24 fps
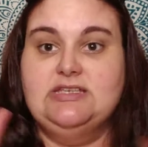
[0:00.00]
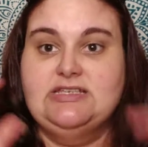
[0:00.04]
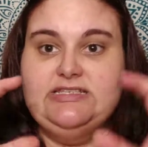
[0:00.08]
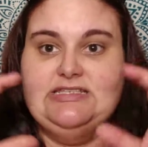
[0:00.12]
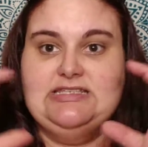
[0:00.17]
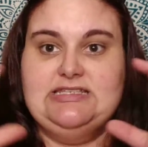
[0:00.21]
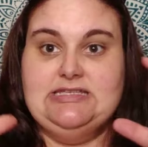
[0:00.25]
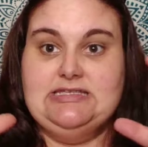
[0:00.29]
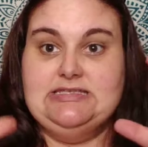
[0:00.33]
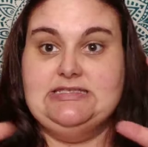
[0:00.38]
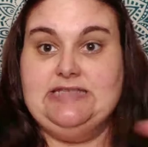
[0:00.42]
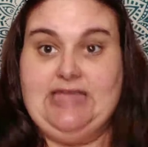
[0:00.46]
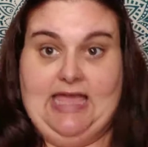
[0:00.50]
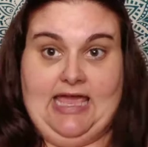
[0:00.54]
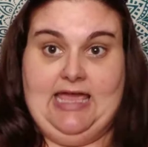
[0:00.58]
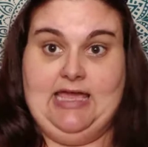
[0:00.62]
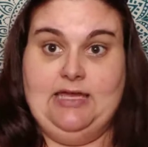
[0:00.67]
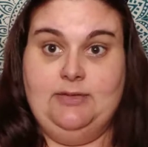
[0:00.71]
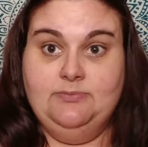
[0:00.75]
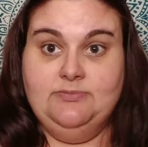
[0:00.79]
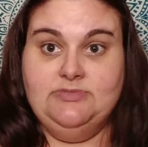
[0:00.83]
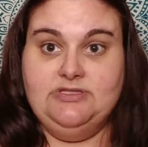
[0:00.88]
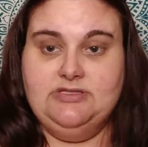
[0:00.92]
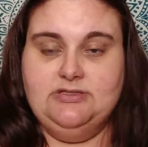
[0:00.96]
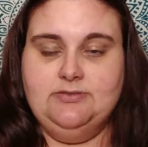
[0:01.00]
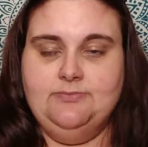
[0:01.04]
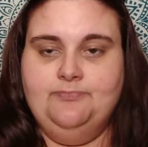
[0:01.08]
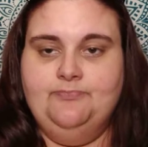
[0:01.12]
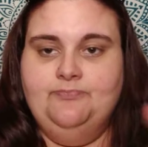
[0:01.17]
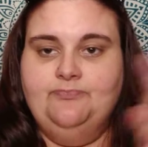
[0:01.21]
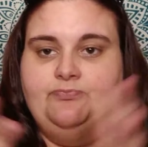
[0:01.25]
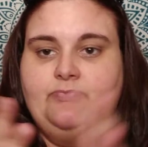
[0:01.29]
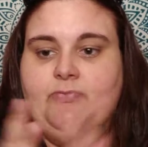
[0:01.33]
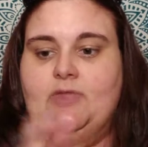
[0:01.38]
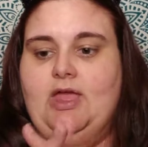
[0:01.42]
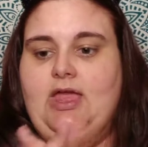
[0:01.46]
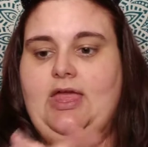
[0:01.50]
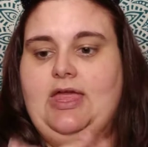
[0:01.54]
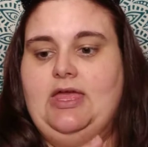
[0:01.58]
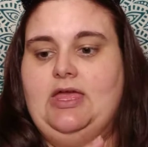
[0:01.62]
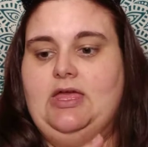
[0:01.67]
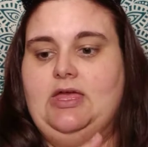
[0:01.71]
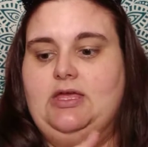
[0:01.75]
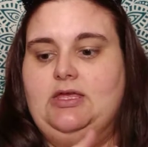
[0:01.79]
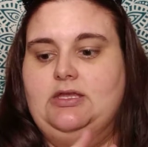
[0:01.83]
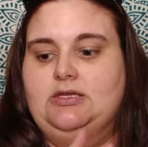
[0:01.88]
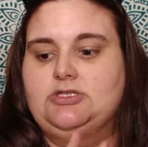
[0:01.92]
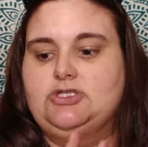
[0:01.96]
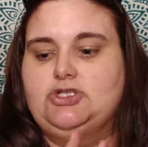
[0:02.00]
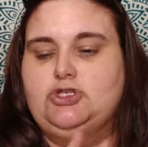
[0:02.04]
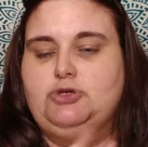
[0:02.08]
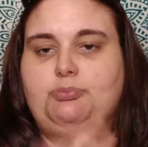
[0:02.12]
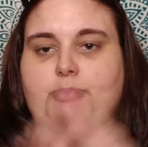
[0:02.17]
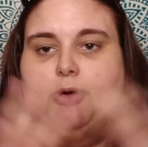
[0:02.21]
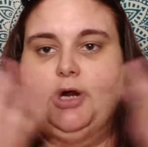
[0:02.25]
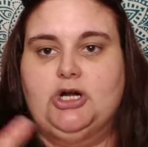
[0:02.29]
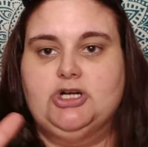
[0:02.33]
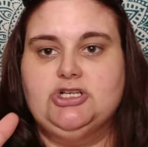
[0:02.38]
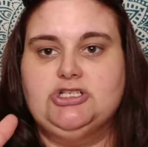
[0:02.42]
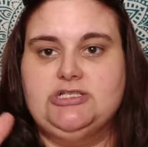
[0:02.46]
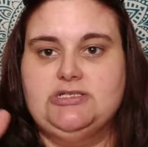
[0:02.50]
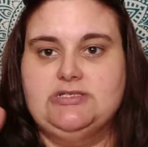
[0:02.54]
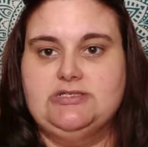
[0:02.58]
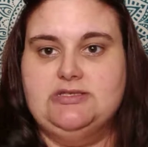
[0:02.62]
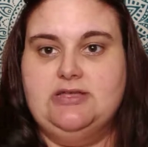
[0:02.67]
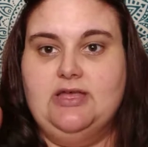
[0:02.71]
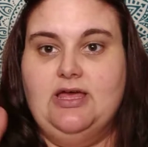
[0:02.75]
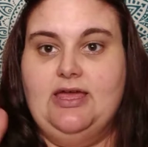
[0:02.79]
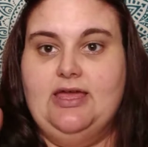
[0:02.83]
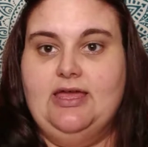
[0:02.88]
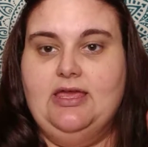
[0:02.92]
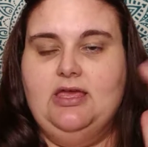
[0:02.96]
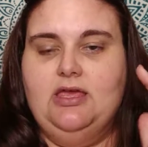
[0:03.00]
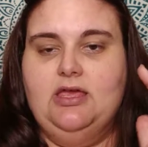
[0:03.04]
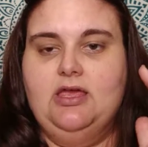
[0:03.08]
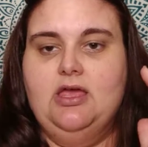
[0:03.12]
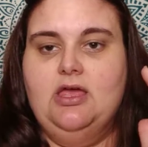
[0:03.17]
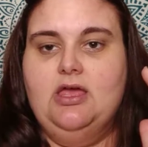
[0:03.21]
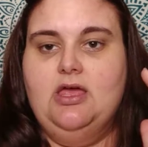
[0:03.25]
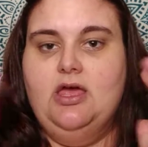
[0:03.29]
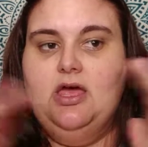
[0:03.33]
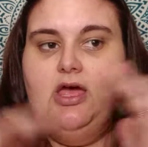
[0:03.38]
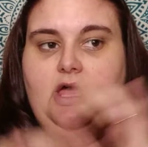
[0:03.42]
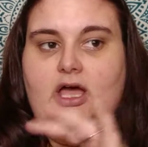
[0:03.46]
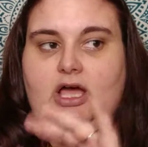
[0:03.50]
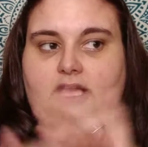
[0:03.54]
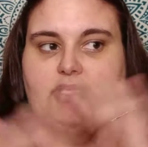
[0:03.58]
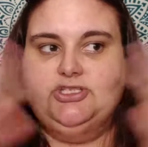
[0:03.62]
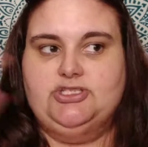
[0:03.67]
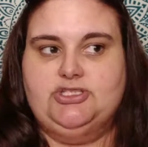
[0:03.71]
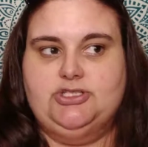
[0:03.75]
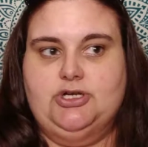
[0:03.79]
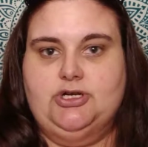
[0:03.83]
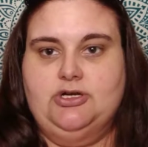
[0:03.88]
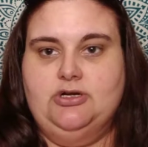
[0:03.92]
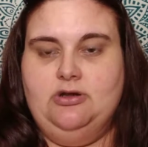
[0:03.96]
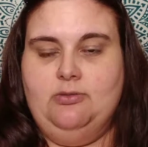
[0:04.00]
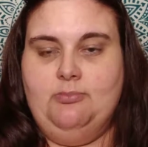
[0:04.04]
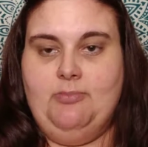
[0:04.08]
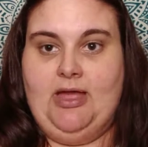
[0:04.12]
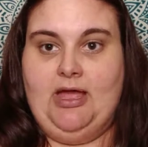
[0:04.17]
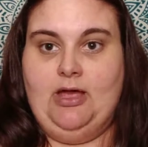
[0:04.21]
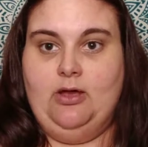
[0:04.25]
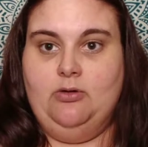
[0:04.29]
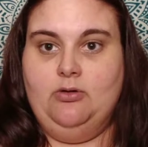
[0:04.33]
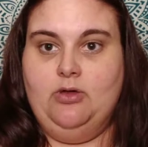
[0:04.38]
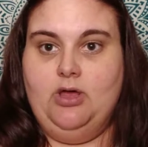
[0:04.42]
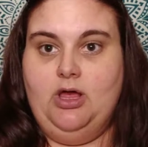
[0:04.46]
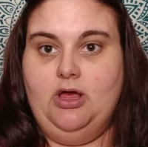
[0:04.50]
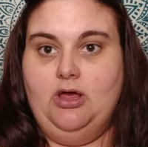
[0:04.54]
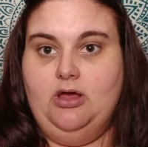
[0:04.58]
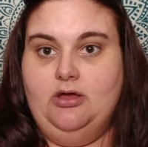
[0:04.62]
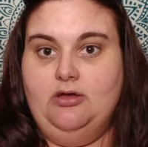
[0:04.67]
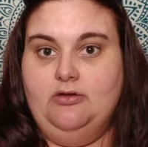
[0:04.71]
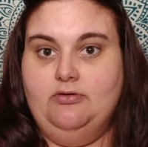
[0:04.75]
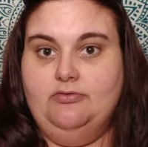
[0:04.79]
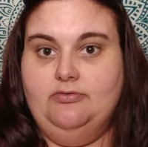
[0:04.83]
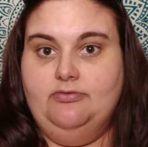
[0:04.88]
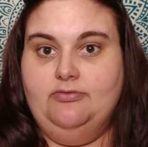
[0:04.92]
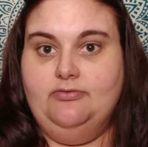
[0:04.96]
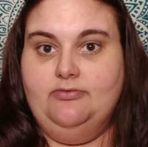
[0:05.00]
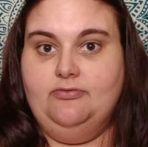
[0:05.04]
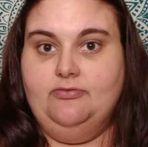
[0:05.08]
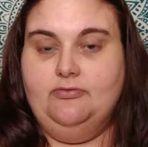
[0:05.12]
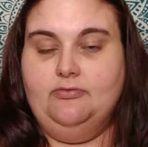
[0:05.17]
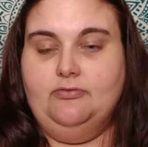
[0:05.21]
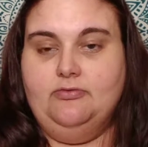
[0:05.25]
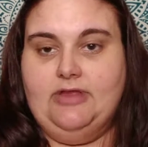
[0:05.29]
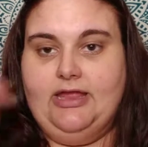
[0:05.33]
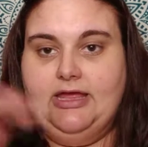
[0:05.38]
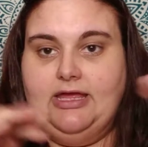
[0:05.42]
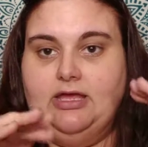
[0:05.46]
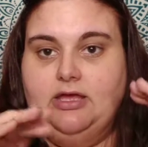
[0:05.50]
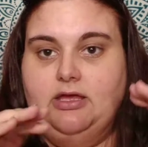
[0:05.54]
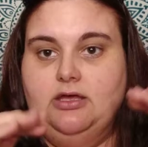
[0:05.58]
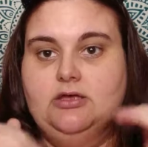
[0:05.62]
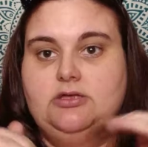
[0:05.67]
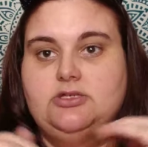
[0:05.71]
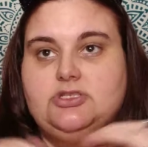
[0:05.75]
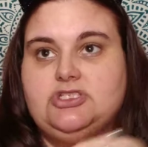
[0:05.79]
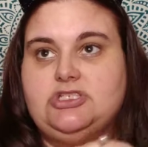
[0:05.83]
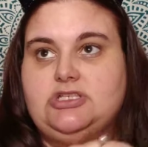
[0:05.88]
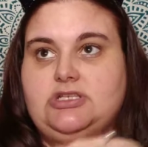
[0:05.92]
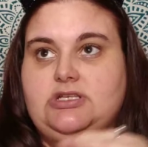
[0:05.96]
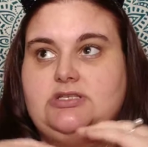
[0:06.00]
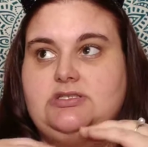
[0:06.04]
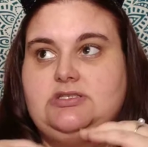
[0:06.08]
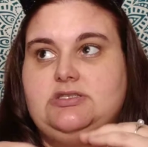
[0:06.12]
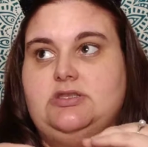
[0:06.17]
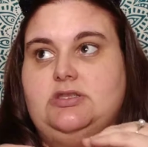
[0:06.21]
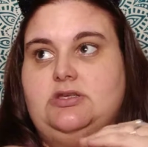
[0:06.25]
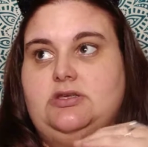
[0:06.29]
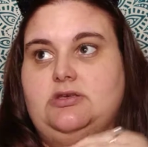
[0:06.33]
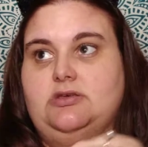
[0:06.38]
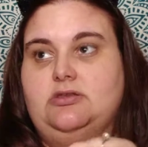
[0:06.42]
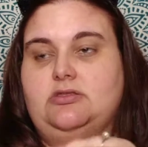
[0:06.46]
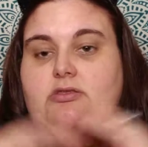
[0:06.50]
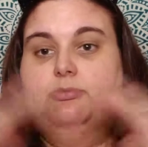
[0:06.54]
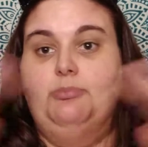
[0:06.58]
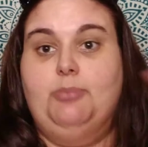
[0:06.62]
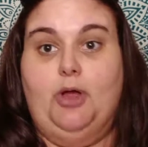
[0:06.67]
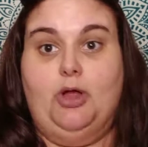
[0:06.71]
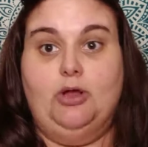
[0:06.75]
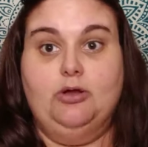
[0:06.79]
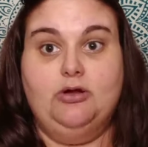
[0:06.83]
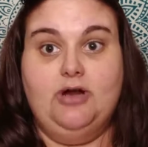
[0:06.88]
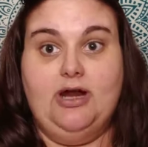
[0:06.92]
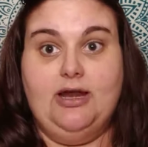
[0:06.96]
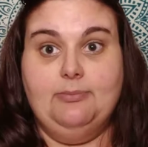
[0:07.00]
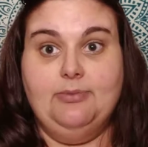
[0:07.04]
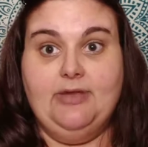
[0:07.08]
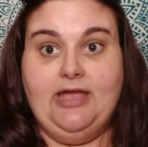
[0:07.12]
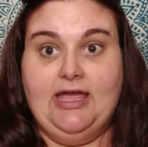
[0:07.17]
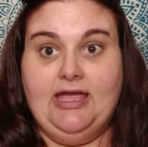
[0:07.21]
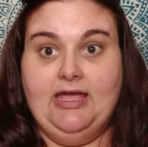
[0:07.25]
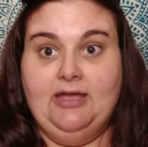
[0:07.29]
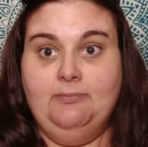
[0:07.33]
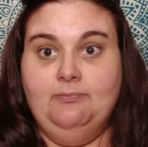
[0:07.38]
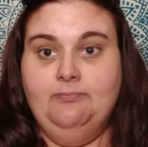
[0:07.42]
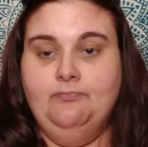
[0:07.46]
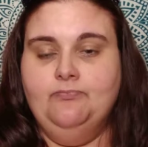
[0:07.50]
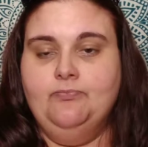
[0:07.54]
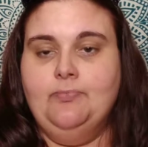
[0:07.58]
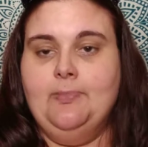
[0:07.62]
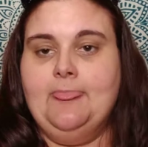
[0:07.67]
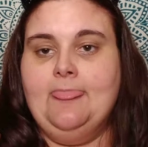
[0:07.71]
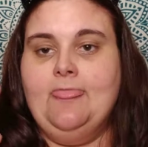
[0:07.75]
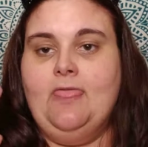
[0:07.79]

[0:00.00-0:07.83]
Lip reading: does these games, and you purchase like a certain amount of, like, she does the ball grab game,